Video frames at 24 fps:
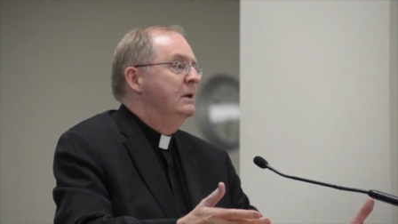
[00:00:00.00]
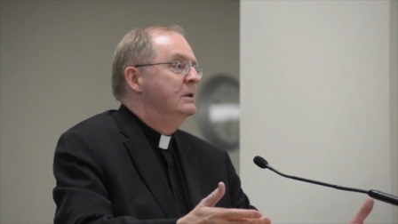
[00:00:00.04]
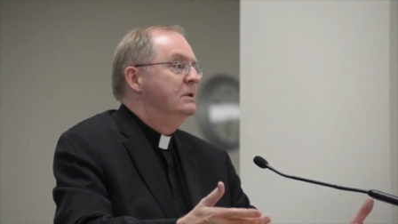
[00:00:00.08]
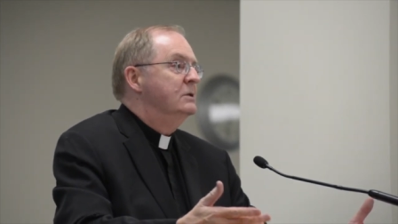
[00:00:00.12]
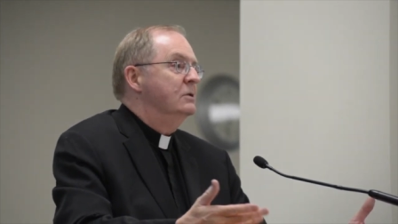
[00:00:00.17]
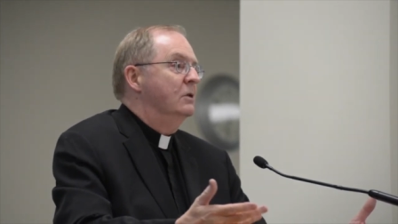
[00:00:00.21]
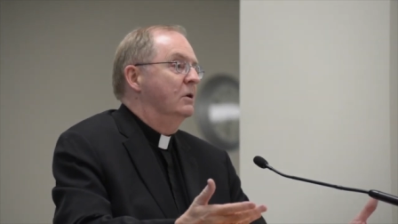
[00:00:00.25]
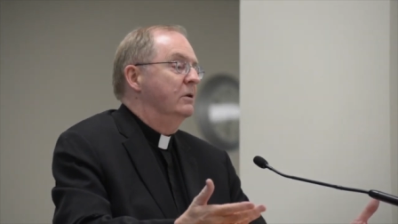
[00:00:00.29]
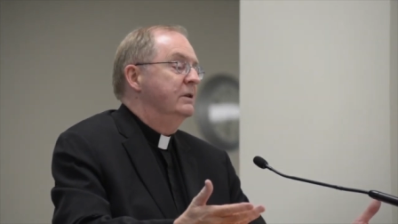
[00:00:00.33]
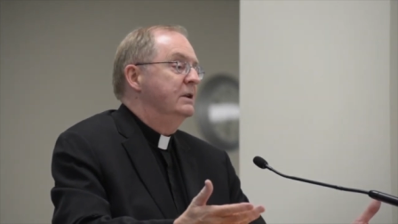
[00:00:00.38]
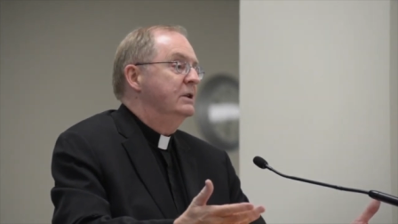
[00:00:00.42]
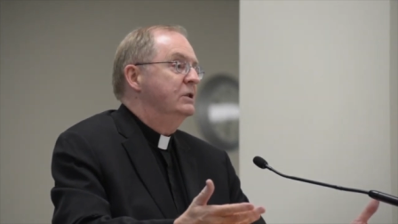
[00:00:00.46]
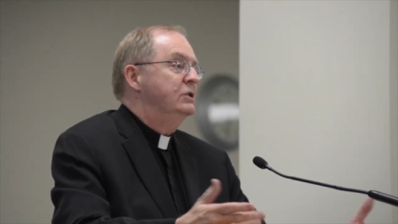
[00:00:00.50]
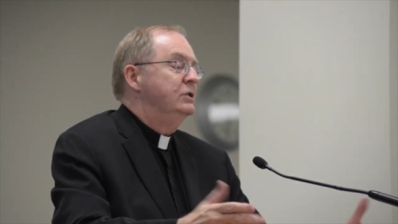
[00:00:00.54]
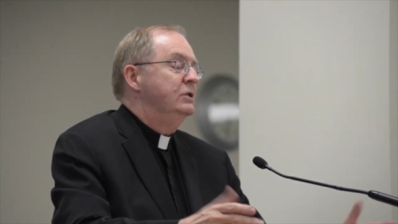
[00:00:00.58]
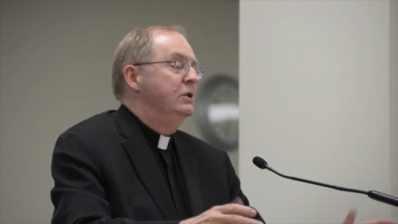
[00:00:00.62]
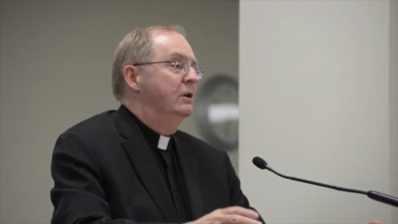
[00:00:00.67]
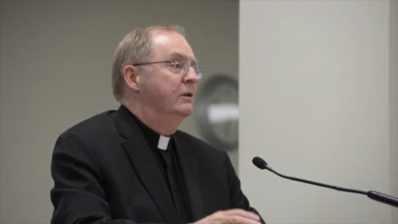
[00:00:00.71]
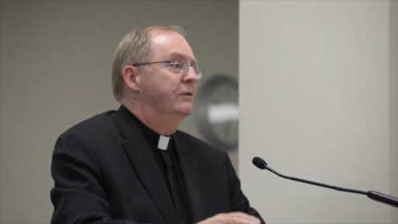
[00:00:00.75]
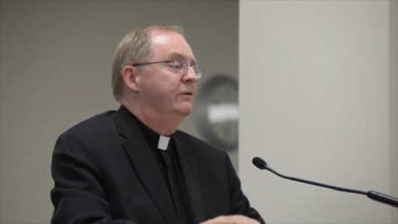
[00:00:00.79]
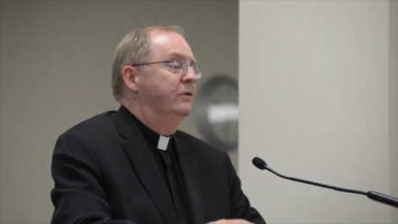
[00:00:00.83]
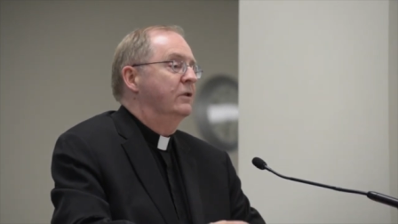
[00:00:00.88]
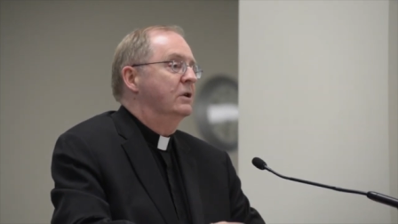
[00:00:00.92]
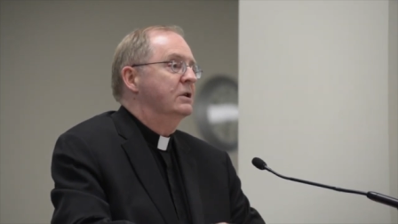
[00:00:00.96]
So this
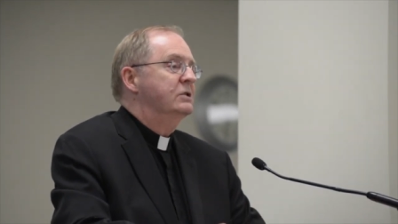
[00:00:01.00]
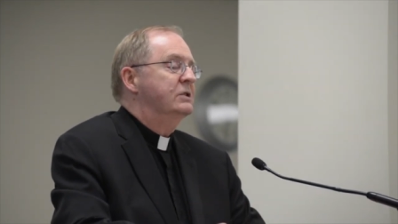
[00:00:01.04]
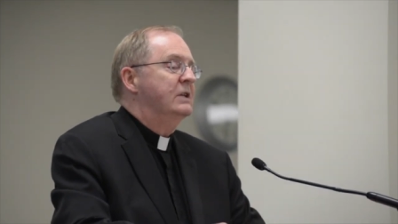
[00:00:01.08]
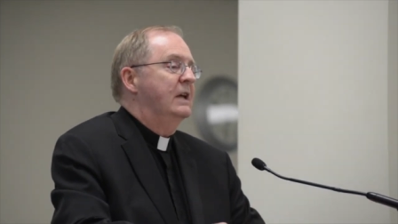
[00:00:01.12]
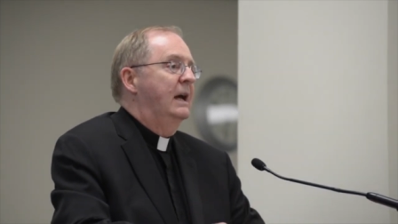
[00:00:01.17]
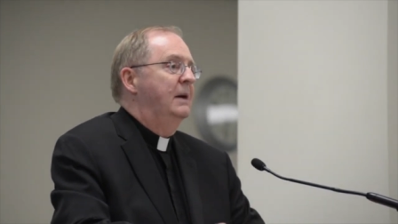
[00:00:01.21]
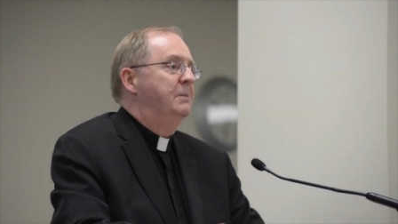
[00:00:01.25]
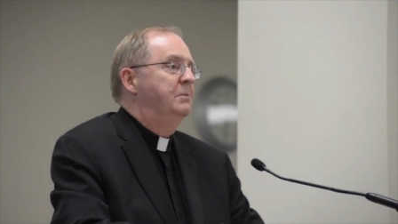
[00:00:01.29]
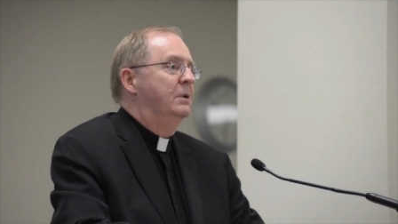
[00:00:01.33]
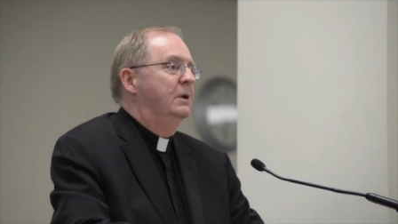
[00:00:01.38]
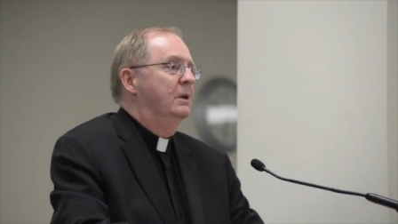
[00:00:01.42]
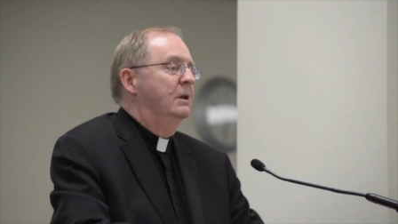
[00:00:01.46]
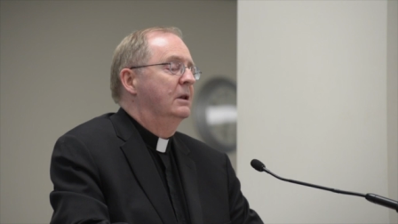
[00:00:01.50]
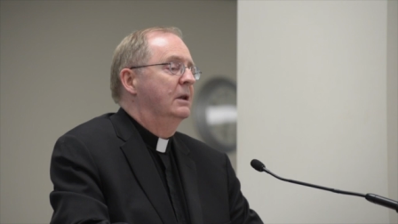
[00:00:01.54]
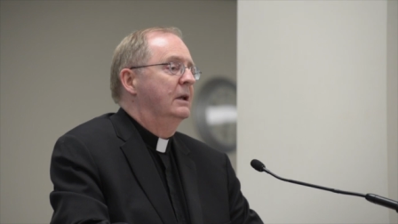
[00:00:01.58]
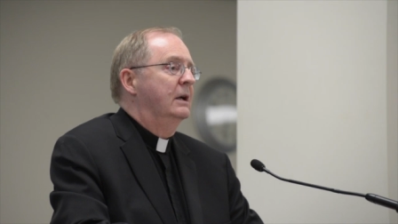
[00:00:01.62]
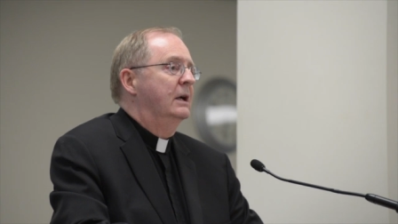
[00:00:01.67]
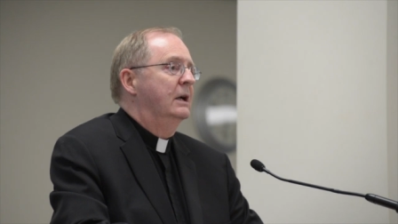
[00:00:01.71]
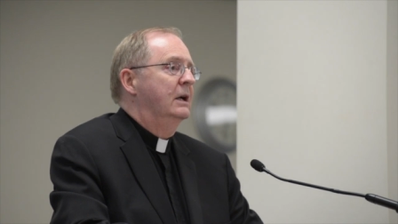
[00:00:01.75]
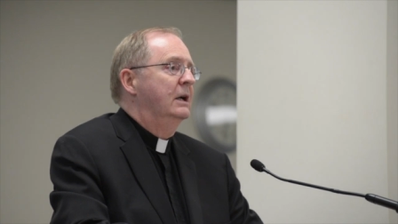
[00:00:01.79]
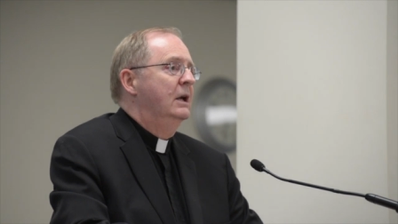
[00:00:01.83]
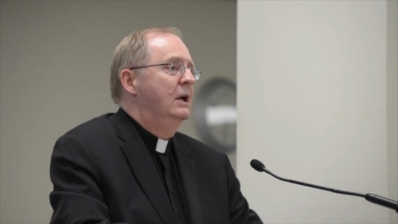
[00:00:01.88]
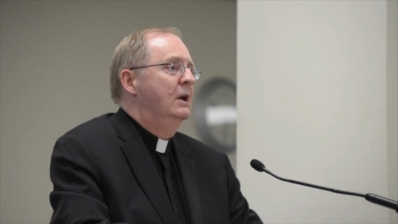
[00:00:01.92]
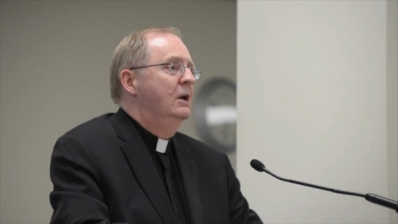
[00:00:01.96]
year, for example,
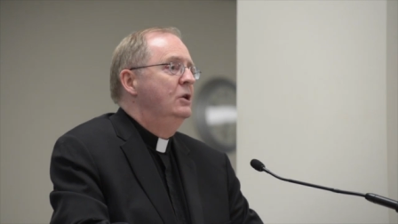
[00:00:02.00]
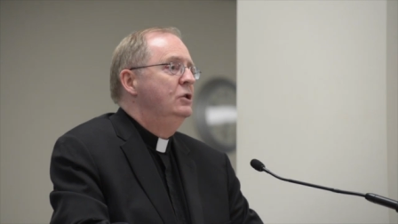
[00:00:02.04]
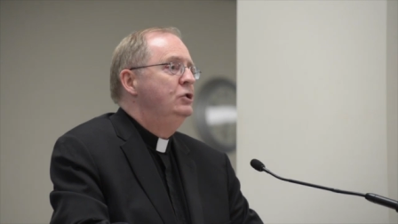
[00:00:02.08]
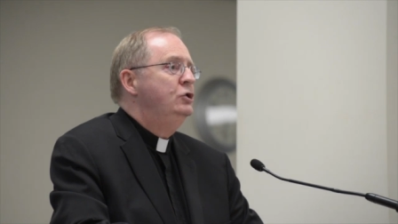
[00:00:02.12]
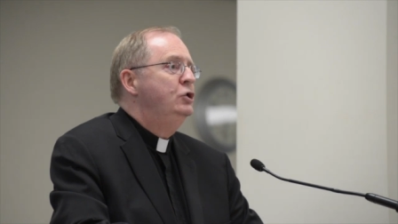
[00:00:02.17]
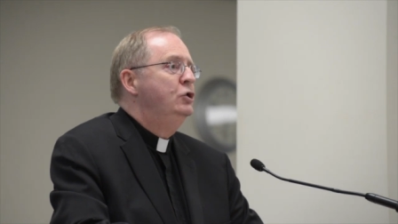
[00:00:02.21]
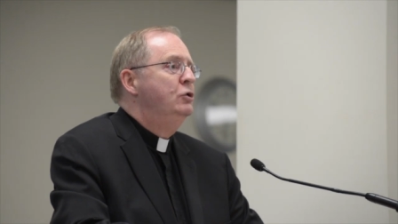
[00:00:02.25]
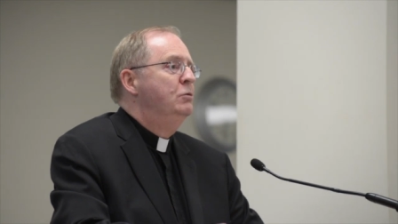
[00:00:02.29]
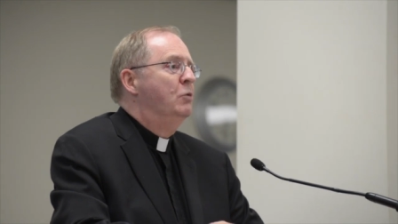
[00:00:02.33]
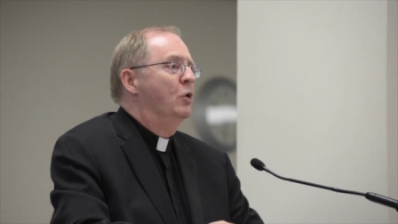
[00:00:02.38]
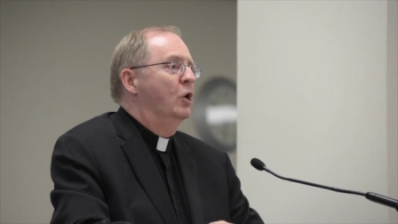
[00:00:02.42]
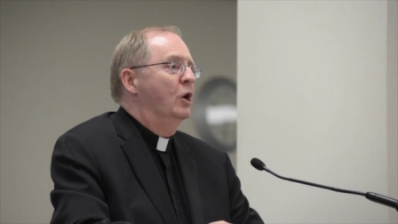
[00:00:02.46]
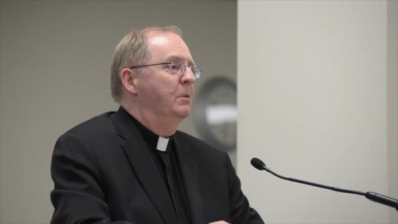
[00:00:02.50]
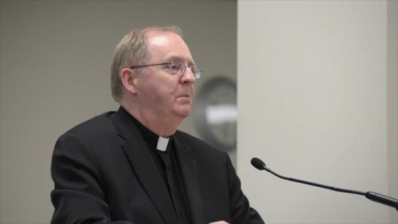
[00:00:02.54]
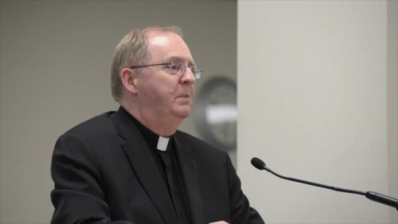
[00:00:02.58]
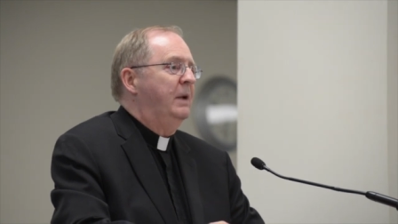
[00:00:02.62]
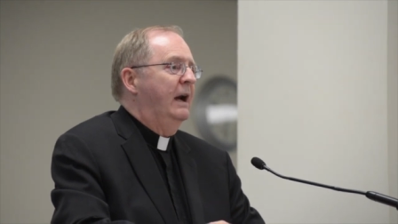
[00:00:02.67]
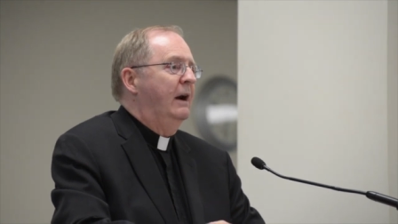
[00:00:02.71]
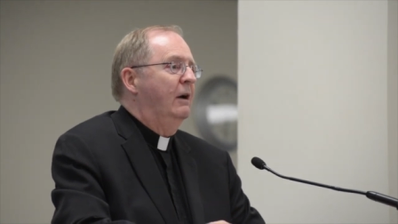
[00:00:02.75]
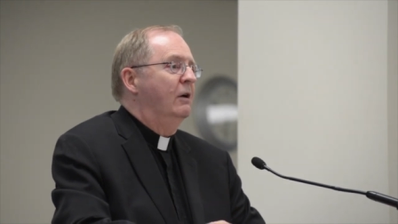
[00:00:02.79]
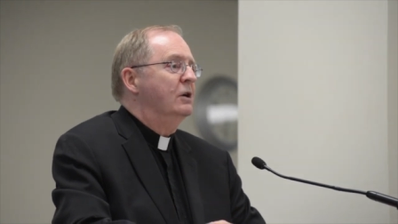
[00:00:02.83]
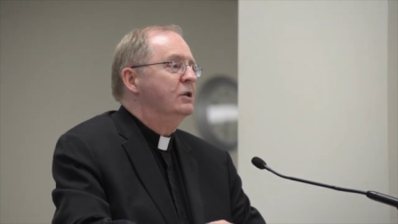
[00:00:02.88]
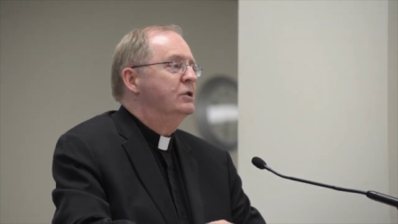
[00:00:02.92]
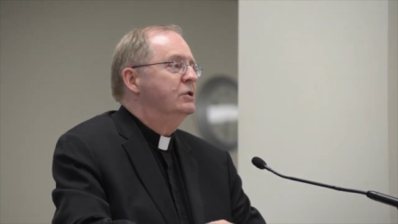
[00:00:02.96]
2 more
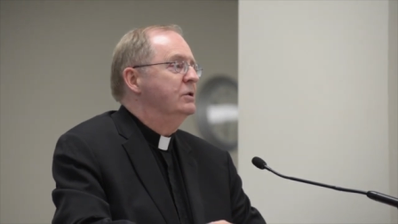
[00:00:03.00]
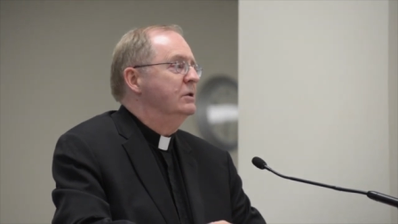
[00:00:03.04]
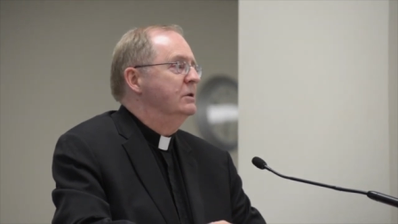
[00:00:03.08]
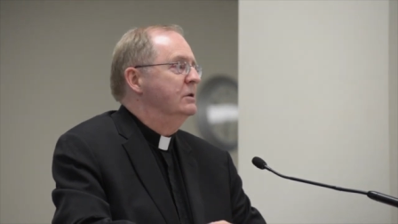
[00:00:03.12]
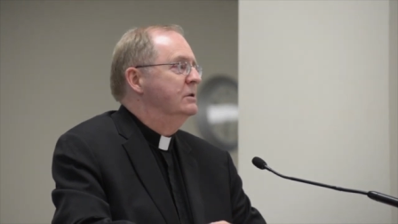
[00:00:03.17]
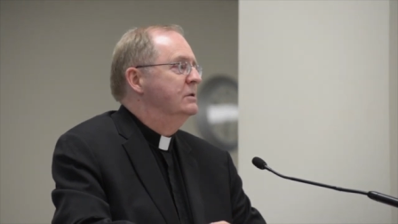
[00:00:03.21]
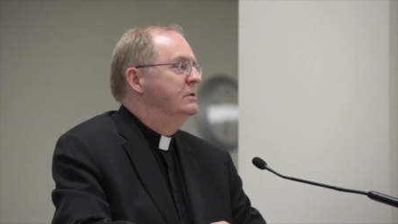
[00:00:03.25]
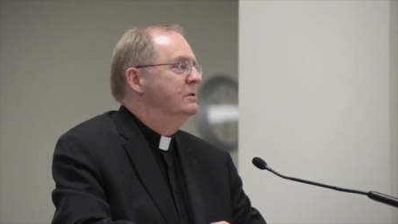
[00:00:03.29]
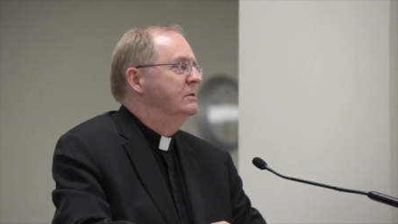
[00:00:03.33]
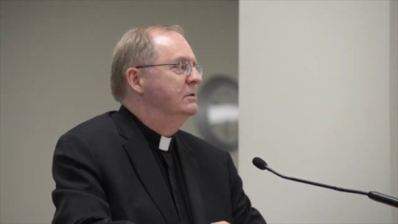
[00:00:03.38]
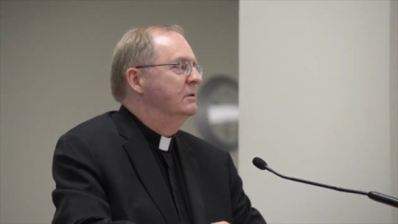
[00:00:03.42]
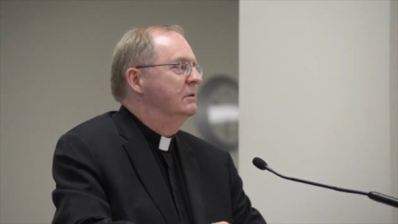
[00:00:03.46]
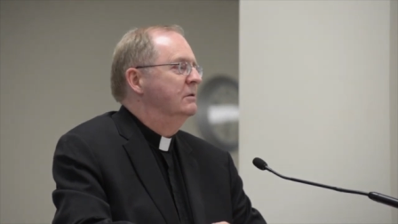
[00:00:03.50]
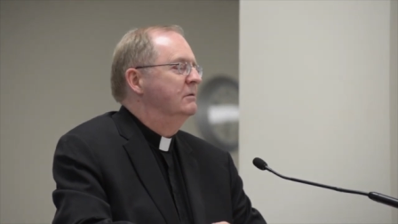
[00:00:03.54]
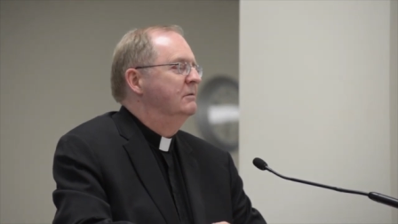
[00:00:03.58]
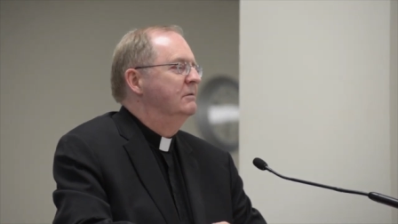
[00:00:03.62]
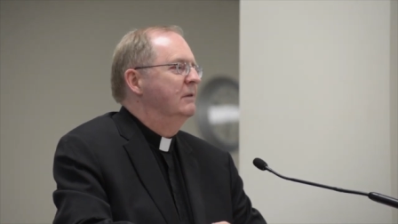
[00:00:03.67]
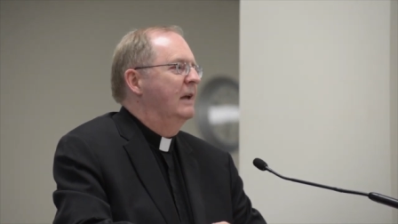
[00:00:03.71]
parishes,